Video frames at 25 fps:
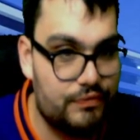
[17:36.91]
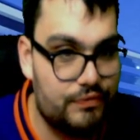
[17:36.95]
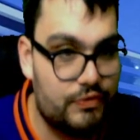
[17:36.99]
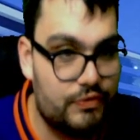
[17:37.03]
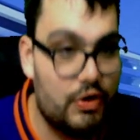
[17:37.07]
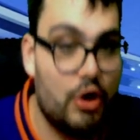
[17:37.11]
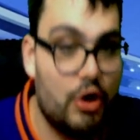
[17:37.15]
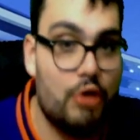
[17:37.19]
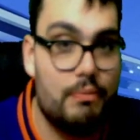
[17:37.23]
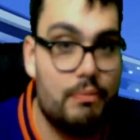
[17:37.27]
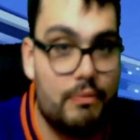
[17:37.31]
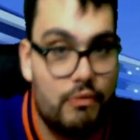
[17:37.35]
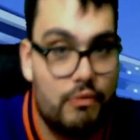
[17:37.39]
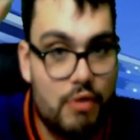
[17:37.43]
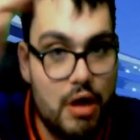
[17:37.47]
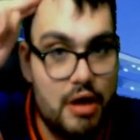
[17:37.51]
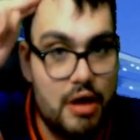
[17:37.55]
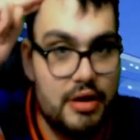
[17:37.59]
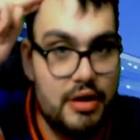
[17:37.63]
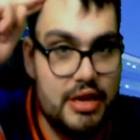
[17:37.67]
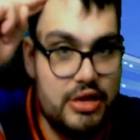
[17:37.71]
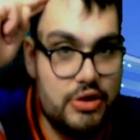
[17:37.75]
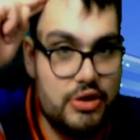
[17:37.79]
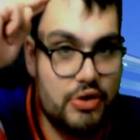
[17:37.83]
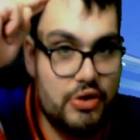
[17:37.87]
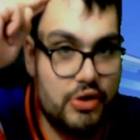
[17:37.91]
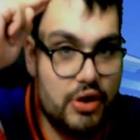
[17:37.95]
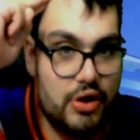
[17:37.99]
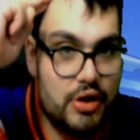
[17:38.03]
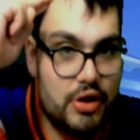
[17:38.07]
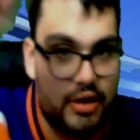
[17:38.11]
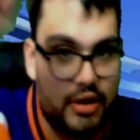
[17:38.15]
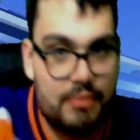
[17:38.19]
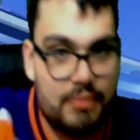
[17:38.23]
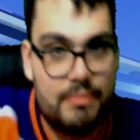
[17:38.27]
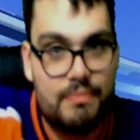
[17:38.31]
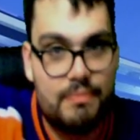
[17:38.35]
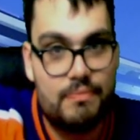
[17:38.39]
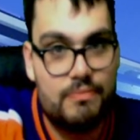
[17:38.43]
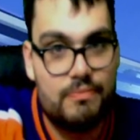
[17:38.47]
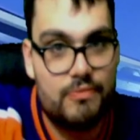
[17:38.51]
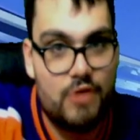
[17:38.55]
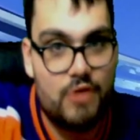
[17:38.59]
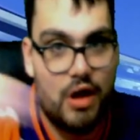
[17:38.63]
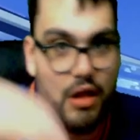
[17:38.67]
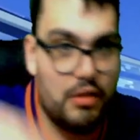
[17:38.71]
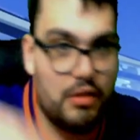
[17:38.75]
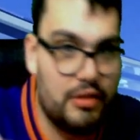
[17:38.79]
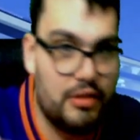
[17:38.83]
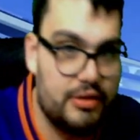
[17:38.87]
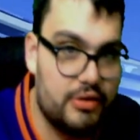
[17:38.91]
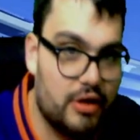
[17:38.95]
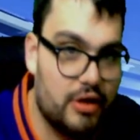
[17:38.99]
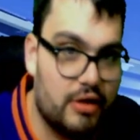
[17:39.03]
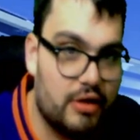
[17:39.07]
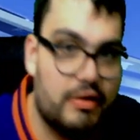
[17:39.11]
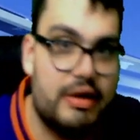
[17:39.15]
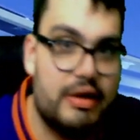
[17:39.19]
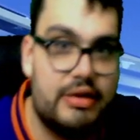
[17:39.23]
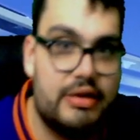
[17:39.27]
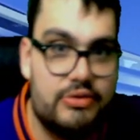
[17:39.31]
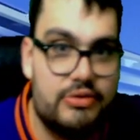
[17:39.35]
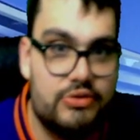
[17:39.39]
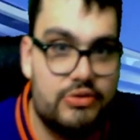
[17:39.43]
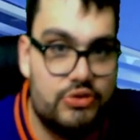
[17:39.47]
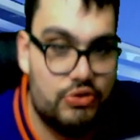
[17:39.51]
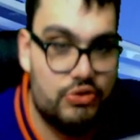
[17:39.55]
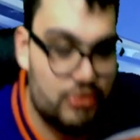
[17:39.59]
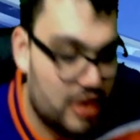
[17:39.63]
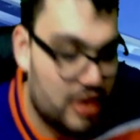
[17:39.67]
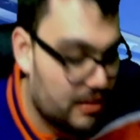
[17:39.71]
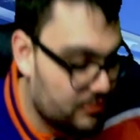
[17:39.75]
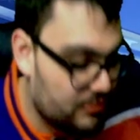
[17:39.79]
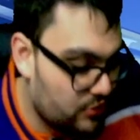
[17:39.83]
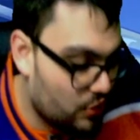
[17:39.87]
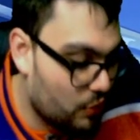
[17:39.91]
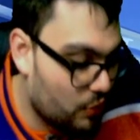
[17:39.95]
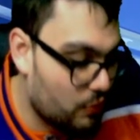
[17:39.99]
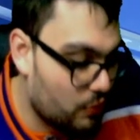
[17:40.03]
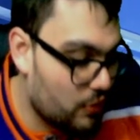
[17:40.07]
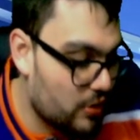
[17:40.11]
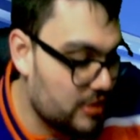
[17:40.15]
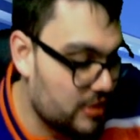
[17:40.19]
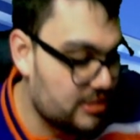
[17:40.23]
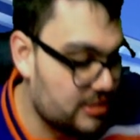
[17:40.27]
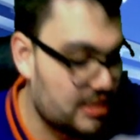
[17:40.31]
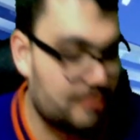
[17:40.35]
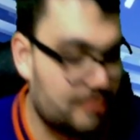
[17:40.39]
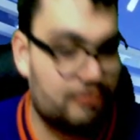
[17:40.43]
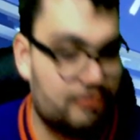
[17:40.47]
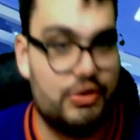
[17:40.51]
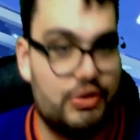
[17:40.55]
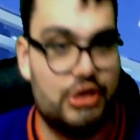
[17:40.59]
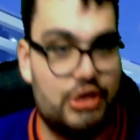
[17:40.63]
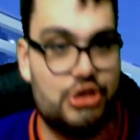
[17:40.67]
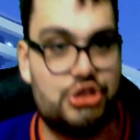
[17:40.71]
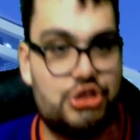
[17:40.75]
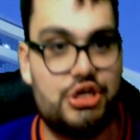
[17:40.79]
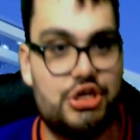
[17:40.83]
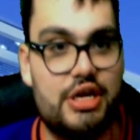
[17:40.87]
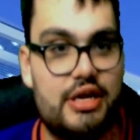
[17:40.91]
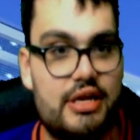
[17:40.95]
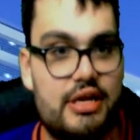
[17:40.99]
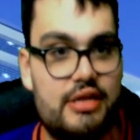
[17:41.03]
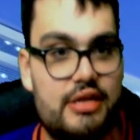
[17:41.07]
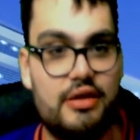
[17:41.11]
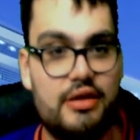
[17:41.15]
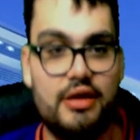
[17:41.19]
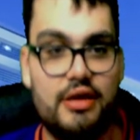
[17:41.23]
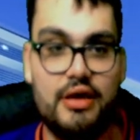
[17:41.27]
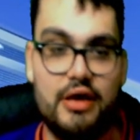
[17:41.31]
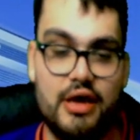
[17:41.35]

Oh, Ronnie, you're going to call it? All right, dude, don't worry. It's appreciated.